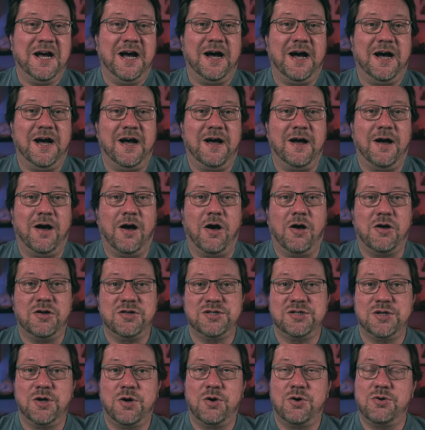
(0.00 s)
Uh,
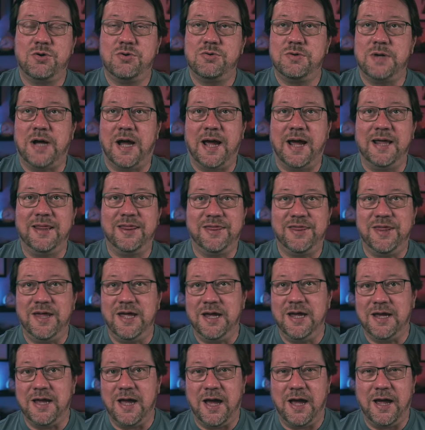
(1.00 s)
also, I
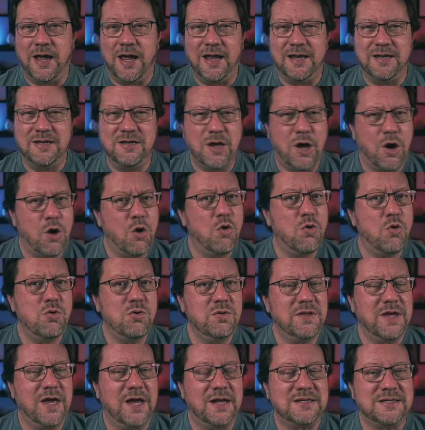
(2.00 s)
think and know
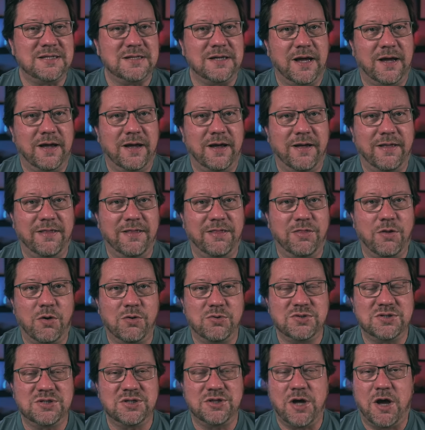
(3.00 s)
that uh,
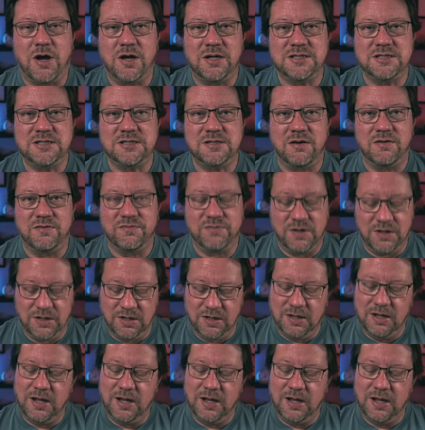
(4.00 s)
those thoughts of